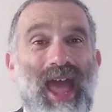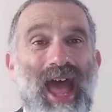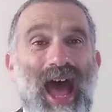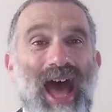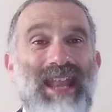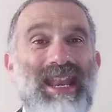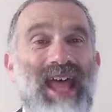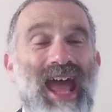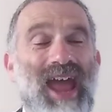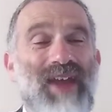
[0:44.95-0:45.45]

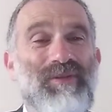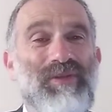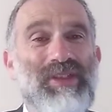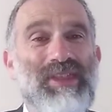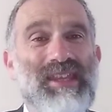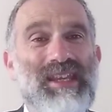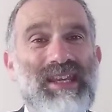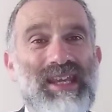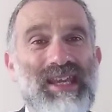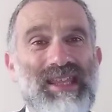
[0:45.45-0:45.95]
And
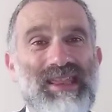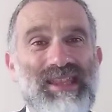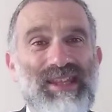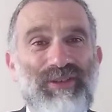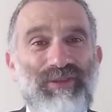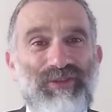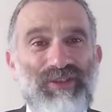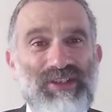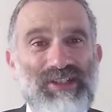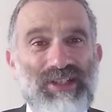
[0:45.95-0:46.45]
everything in the
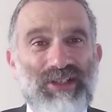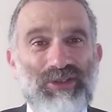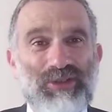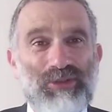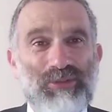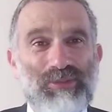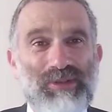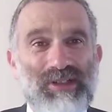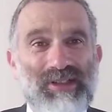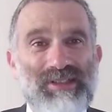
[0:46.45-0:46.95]
physical
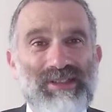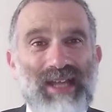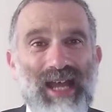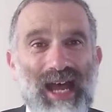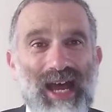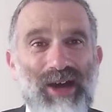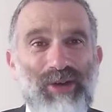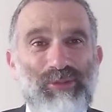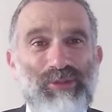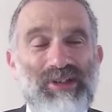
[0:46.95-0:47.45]
world,
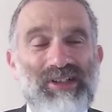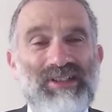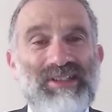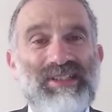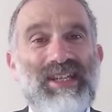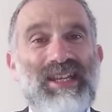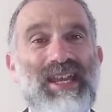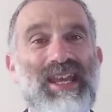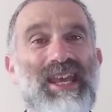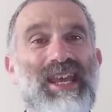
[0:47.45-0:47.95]
our world,
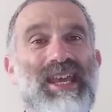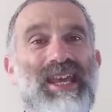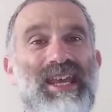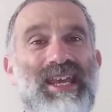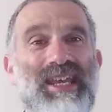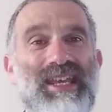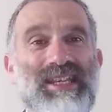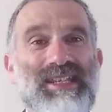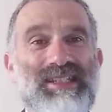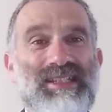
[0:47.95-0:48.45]

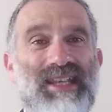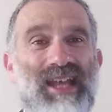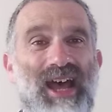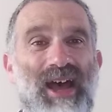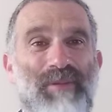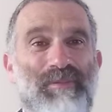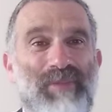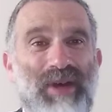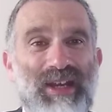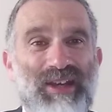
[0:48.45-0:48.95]
is a
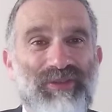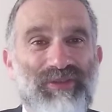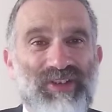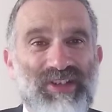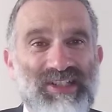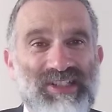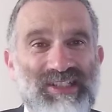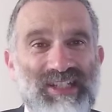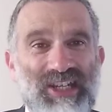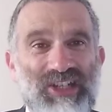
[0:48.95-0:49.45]

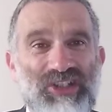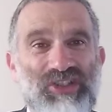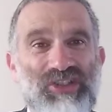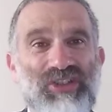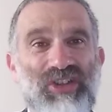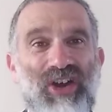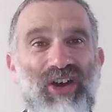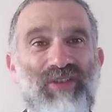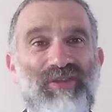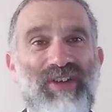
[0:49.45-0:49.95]

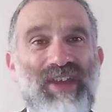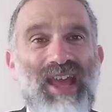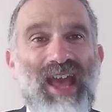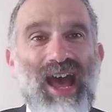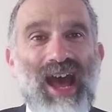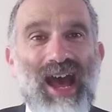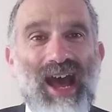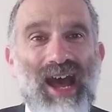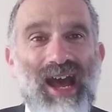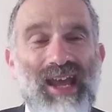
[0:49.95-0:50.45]
manifestation of a
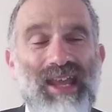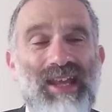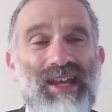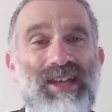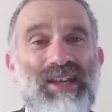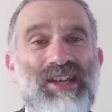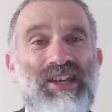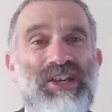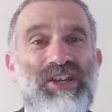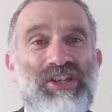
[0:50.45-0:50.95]

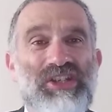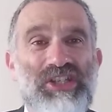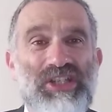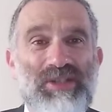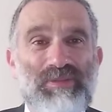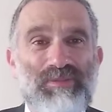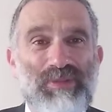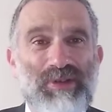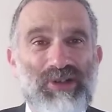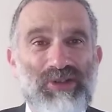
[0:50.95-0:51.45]
higher
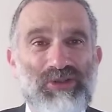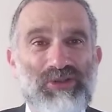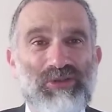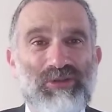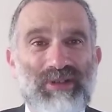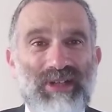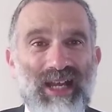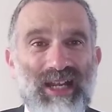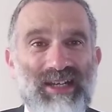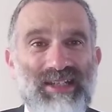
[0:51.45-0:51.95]
spiritual
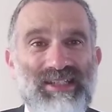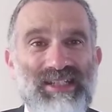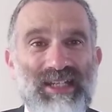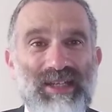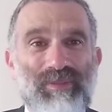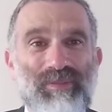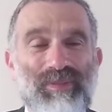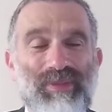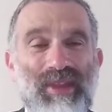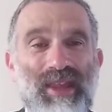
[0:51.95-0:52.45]
reality.
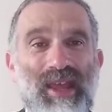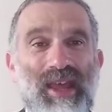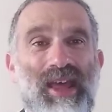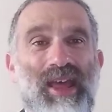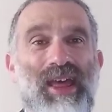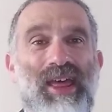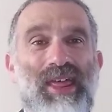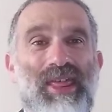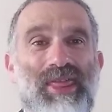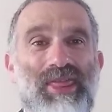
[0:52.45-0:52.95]

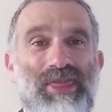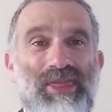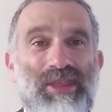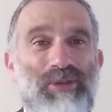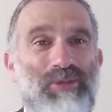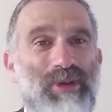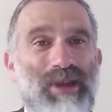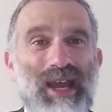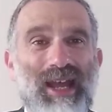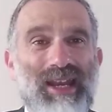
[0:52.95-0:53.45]
The
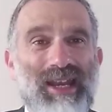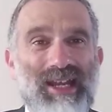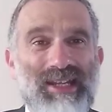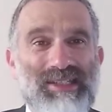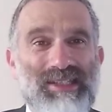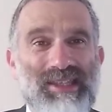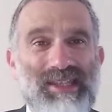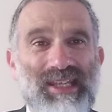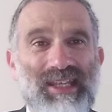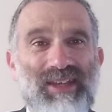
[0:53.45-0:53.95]
way I like
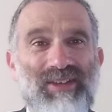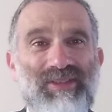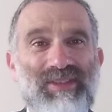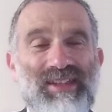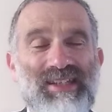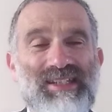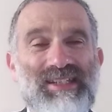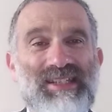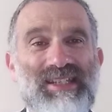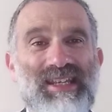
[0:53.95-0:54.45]
to think of
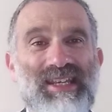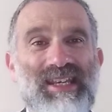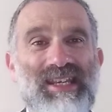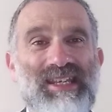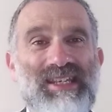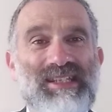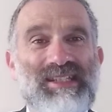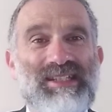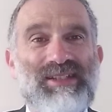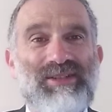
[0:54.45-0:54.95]
this
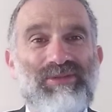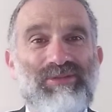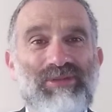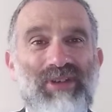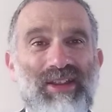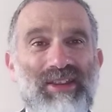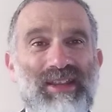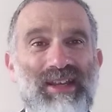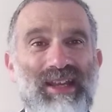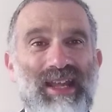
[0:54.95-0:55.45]
is
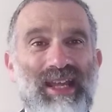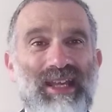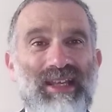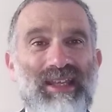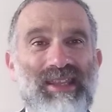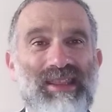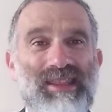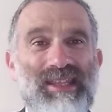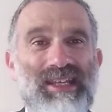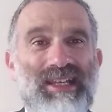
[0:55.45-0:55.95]
rather like
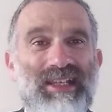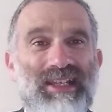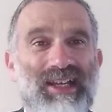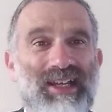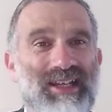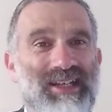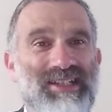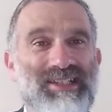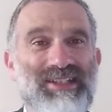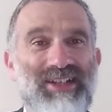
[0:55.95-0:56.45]
the
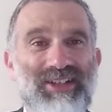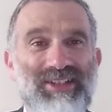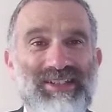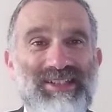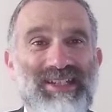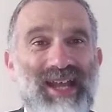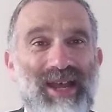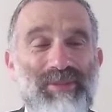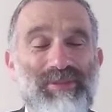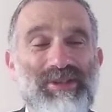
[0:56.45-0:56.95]
colours on
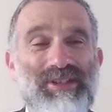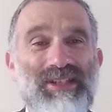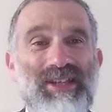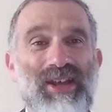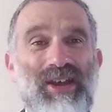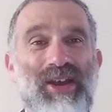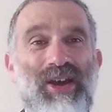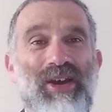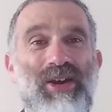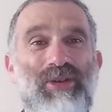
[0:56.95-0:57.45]
taps.
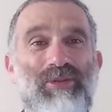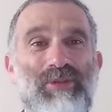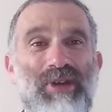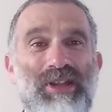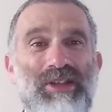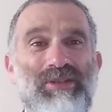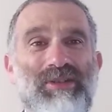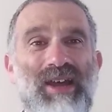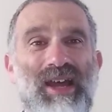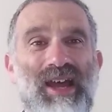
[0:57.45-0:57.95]

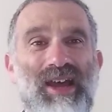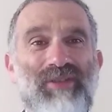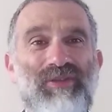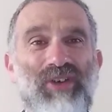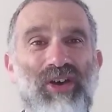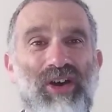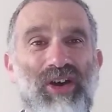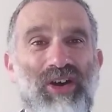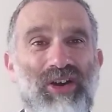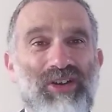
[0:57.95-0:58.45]
When you have
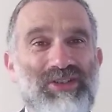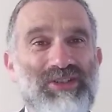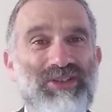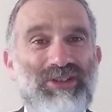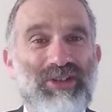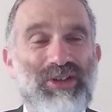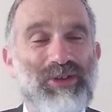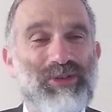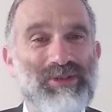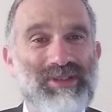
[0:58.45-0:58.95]
a hot and
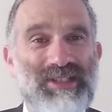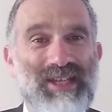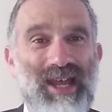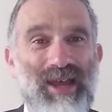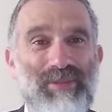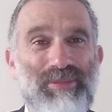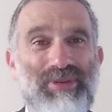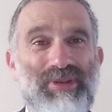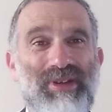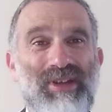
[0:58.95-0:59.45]
cold
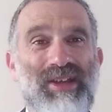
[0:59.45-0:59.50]
tap,